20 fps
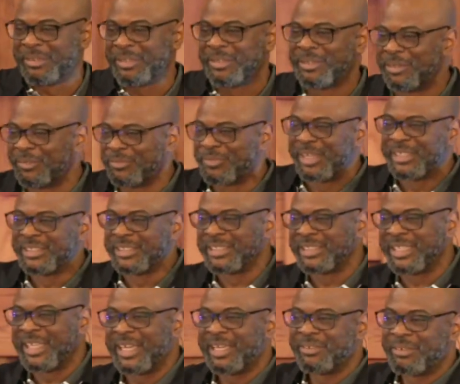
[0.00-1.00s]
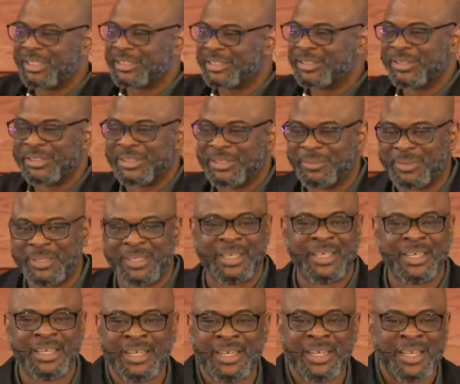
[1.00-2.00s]
good friends is here. Let's talk to me.
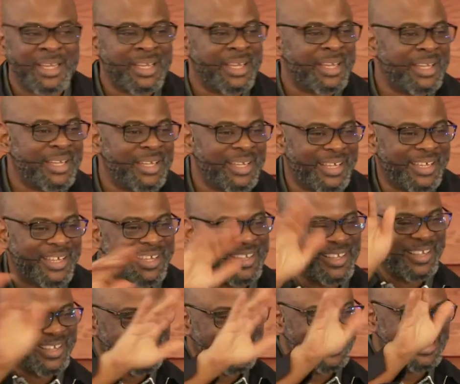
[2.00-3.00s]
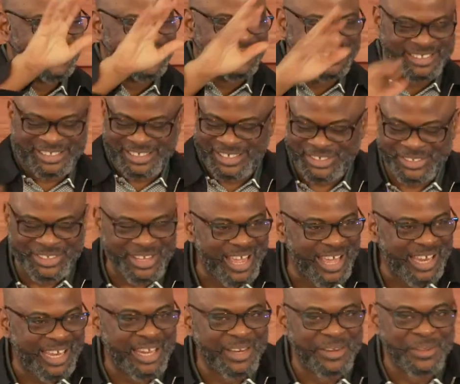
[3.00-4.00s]
Hey, good to see you.
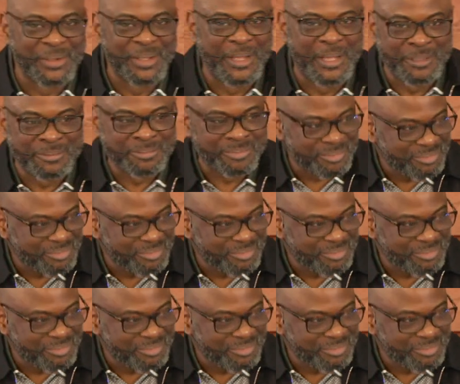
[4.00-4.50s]
Hallelujah.